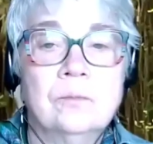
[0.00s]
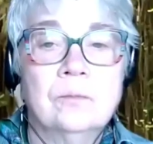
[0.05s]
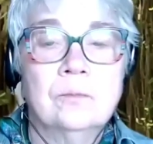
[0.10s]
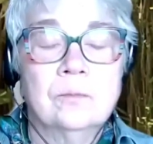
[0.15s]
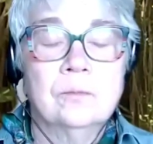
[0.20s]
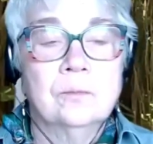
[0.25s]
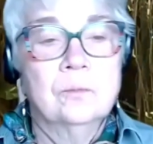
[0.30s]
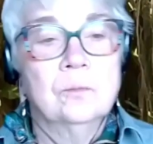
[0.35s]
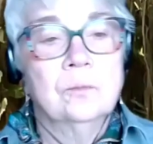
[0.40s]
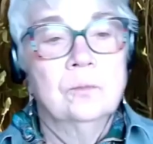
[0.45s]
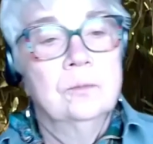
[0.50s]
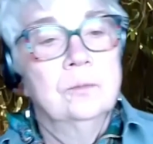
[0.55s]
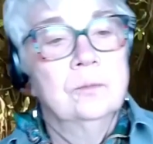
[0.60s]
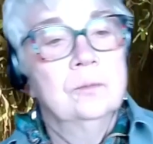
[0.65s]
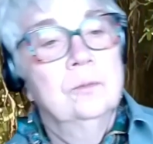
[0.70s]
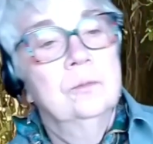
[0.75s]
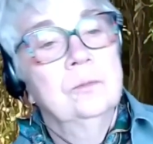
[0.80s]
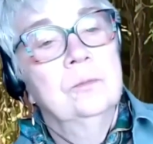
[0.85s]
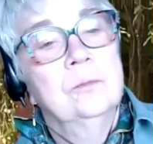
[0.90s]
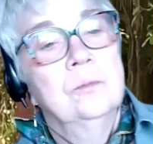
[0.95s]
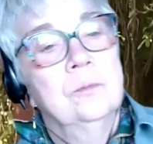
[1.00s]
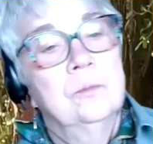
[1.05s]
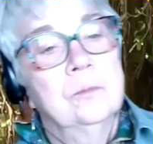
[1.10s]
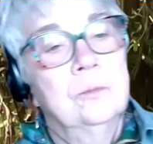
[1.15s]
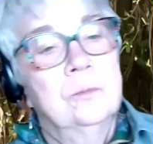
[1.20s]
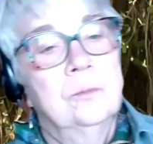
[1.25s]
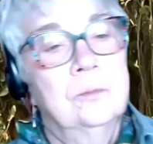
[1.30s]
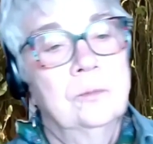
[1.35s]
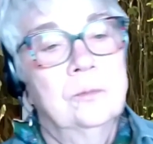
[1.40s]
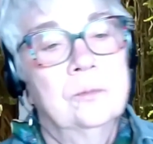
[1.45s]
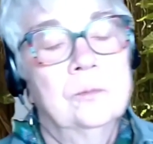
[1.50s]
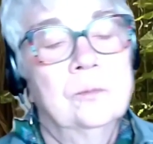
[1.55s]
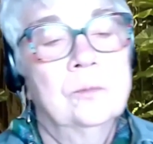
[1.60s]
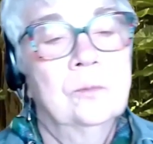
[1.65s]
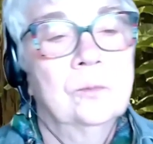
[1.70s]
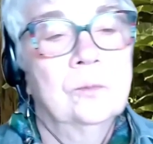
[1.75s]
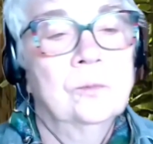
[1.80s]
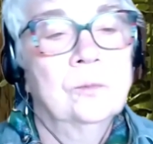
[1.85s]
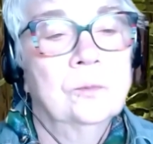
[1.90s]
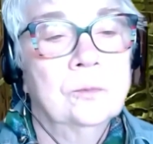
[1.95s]
in California in the
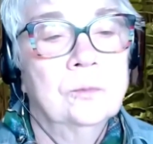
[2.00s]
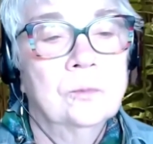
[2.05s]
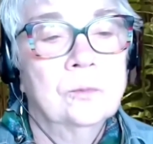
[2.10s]
summer